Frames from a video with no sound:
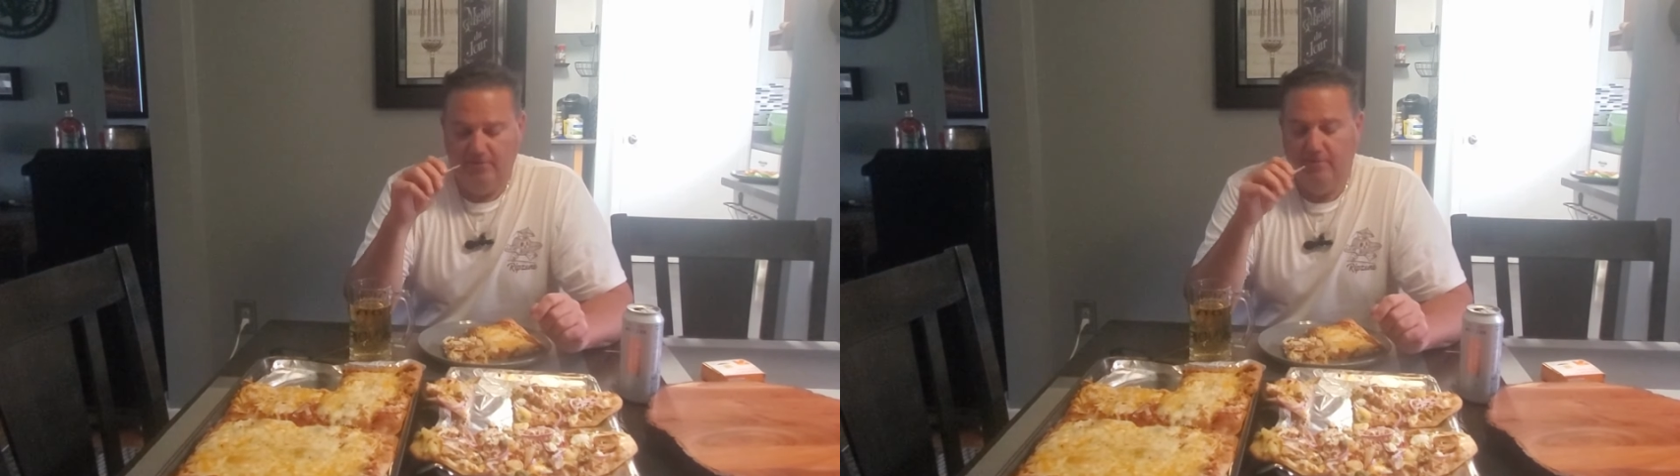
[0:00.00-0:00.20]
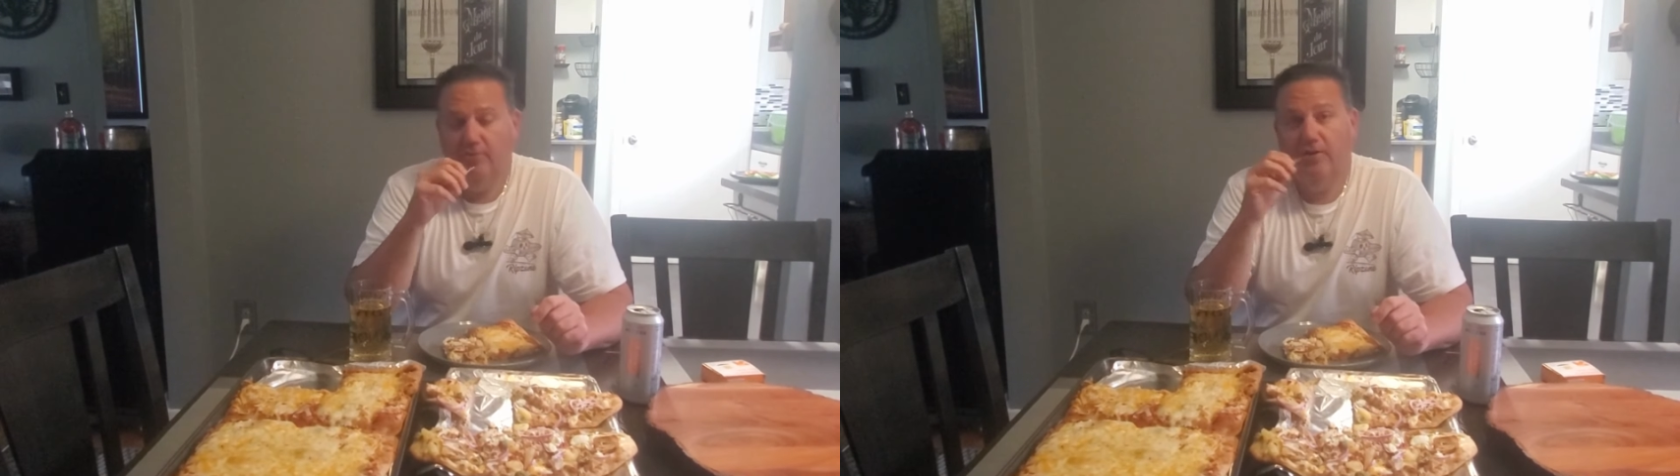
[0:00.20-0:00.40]

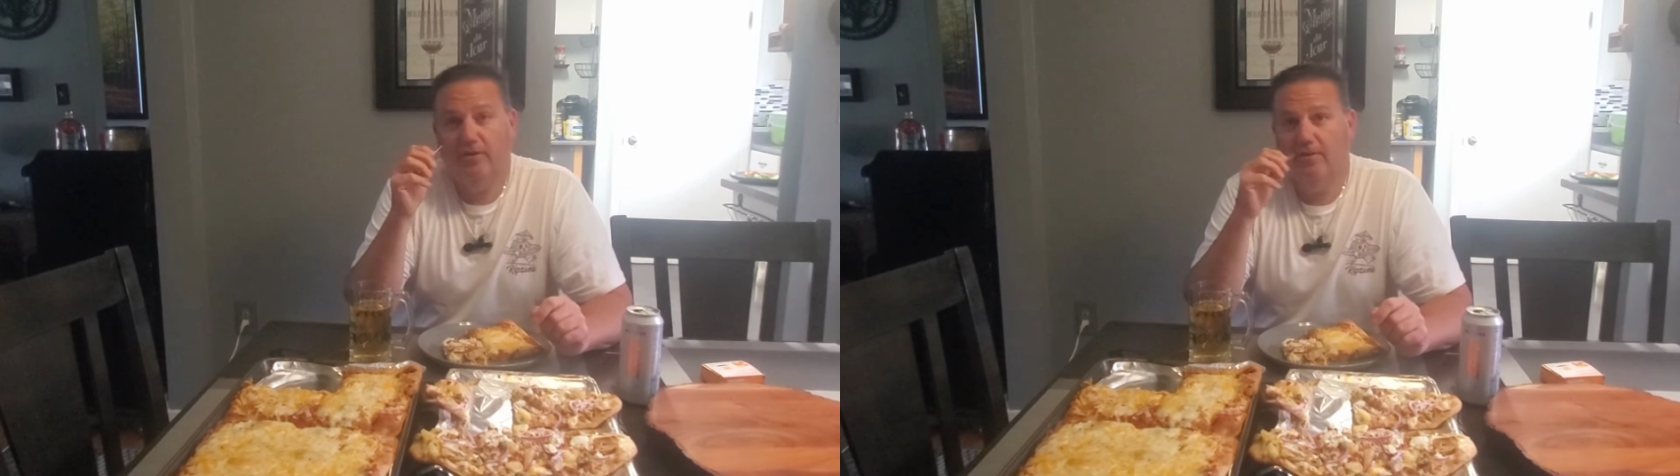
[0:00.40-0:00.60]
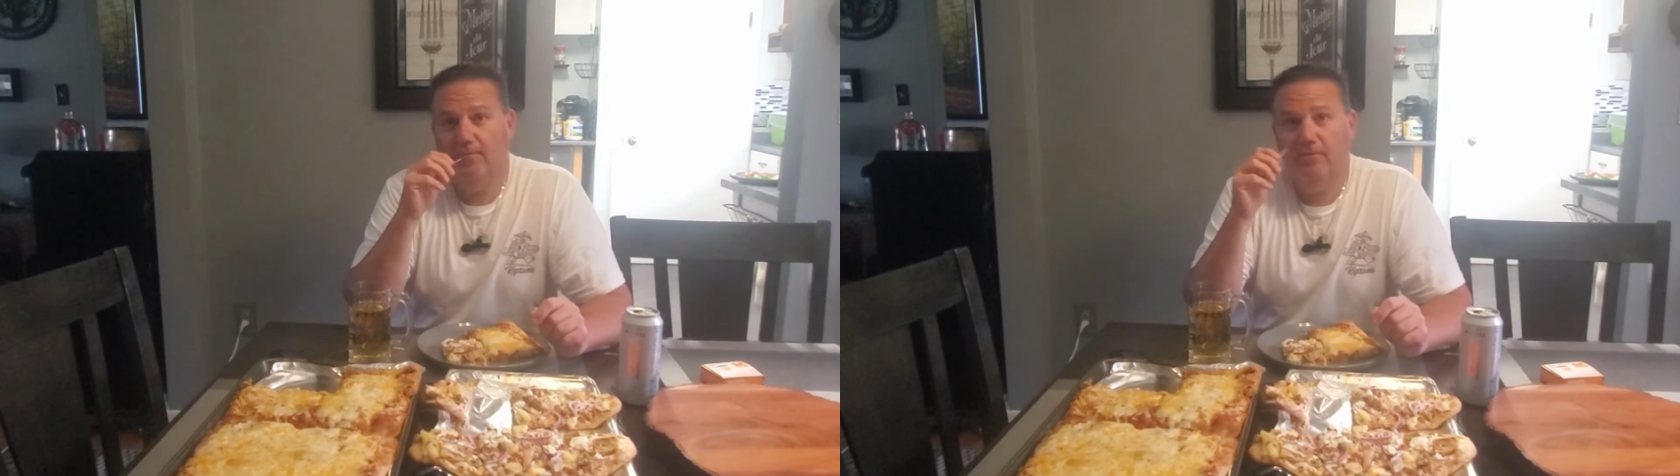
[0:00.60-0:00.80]
You can
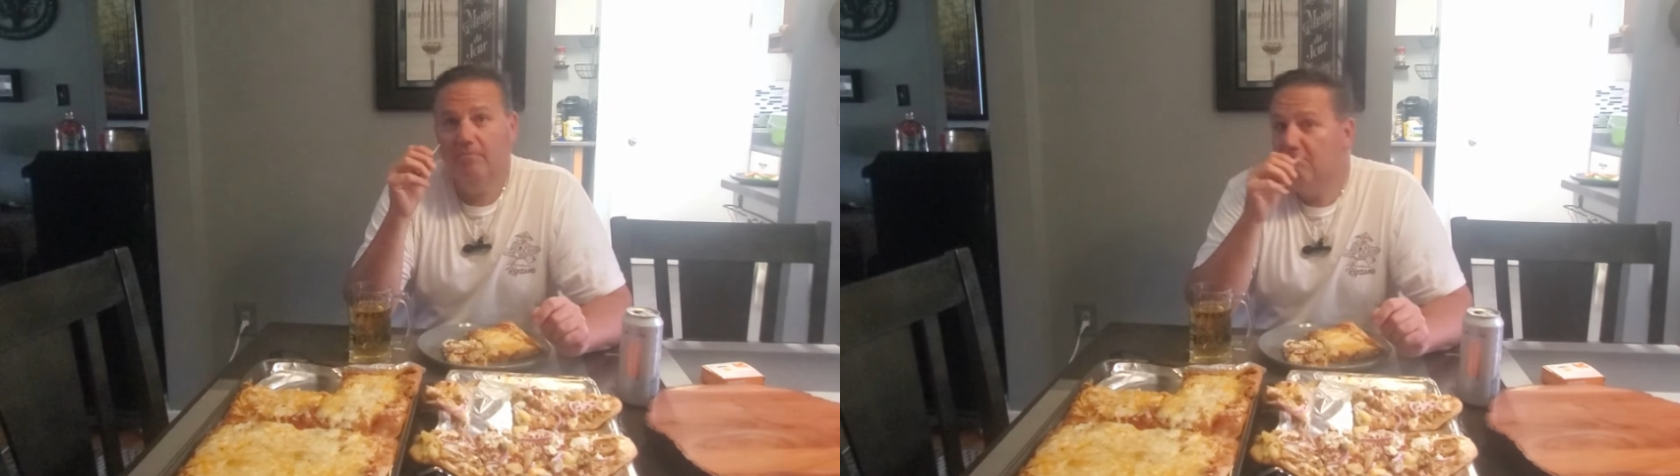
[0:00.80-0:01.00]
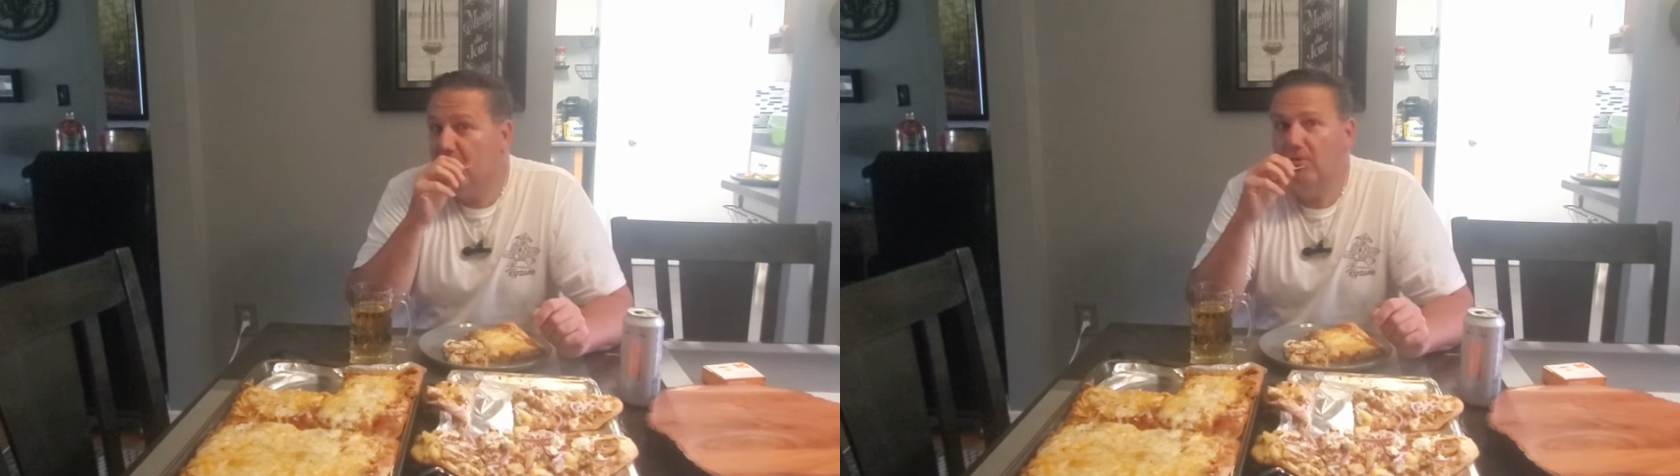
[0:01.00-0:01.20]
check your
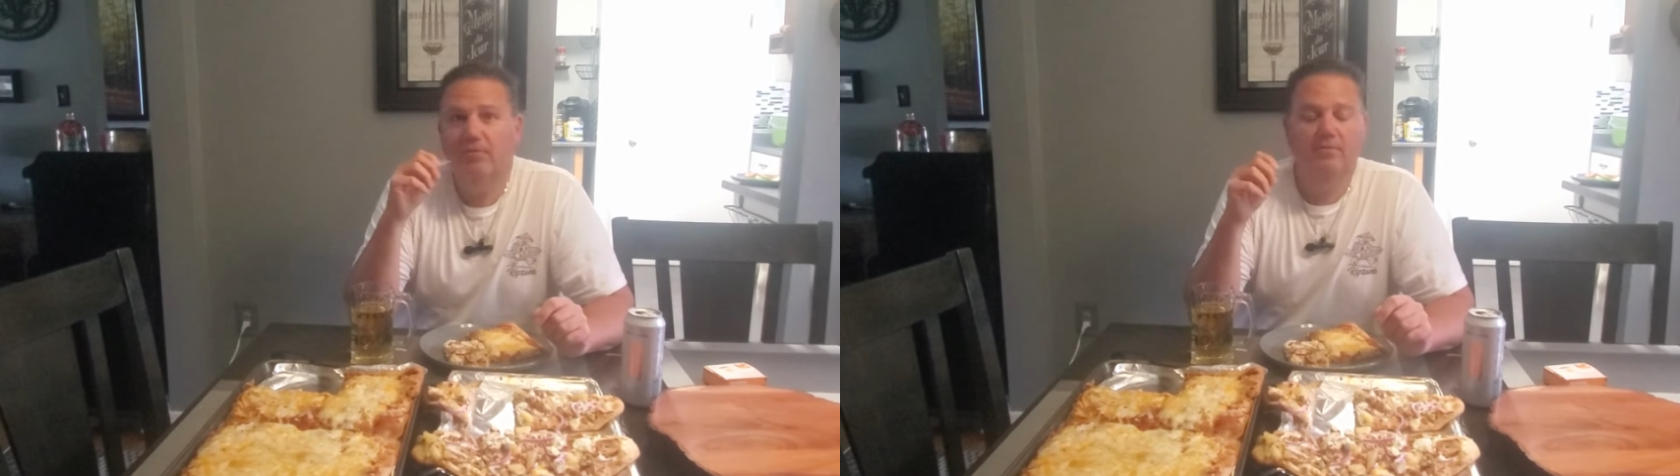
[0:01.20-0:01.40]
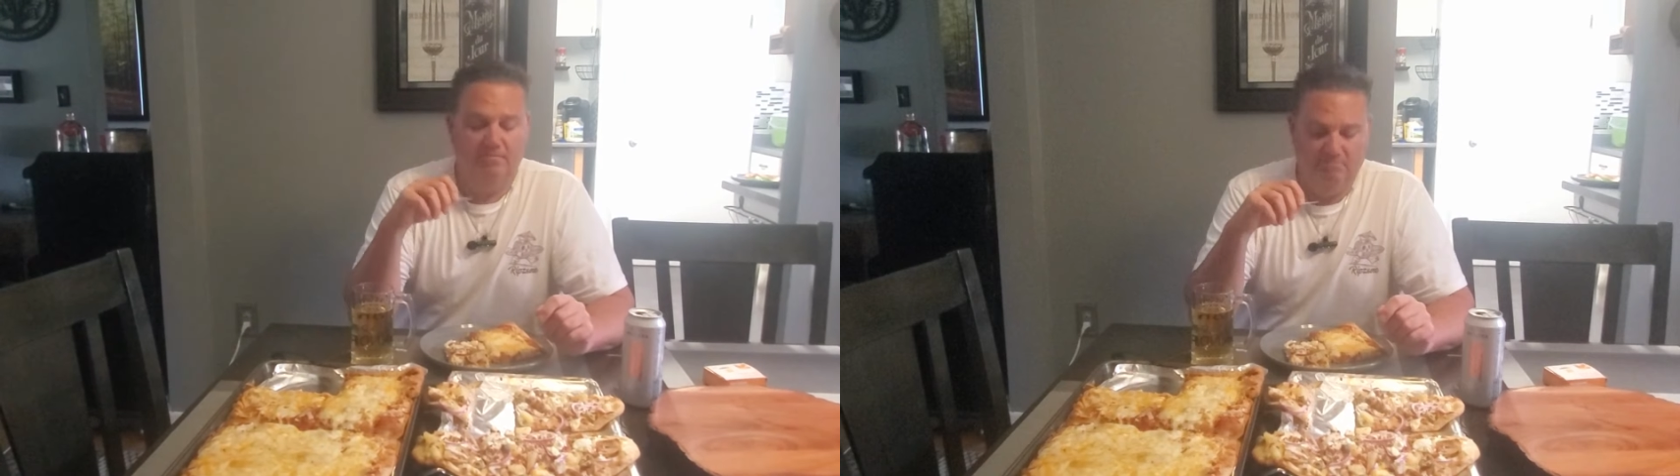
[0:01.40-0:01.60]
mouth,